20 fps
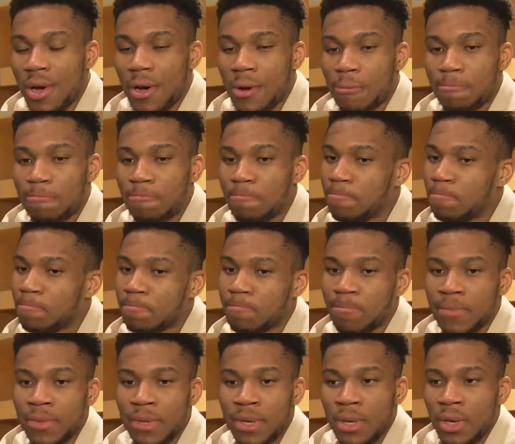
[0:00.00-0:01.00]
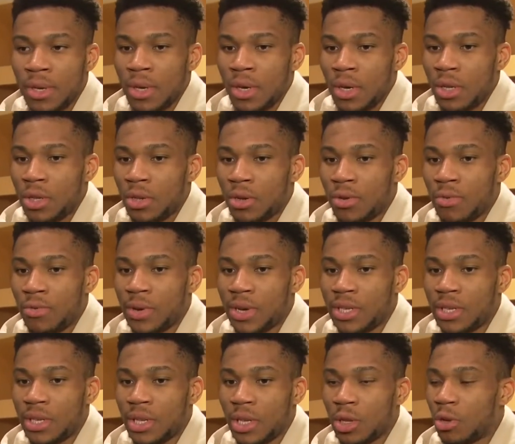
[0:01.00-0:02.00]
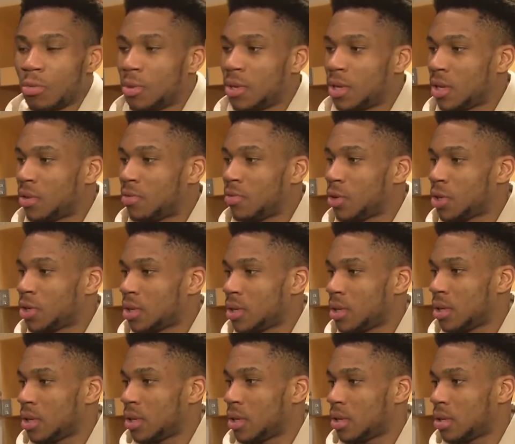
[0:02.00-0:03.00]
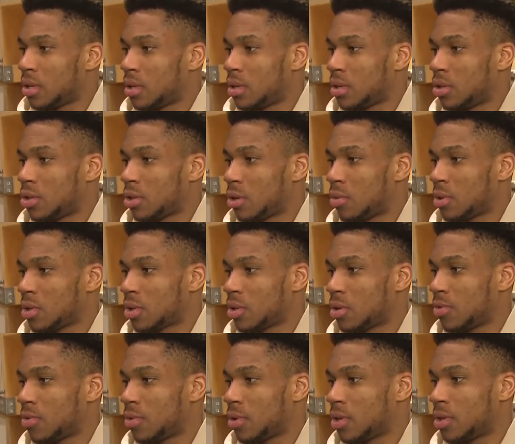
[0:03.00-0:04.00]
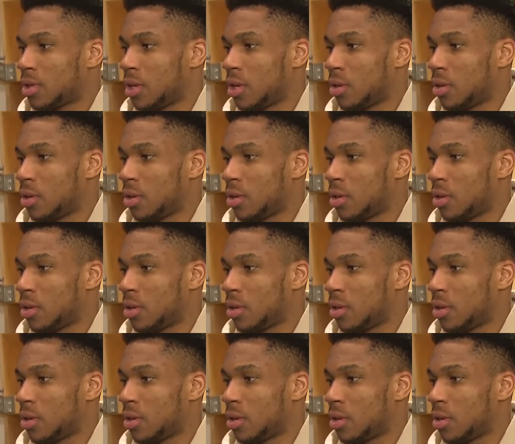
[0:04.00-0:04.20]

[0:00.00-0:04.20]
year or landing him in free agency next year. But before we get into the video,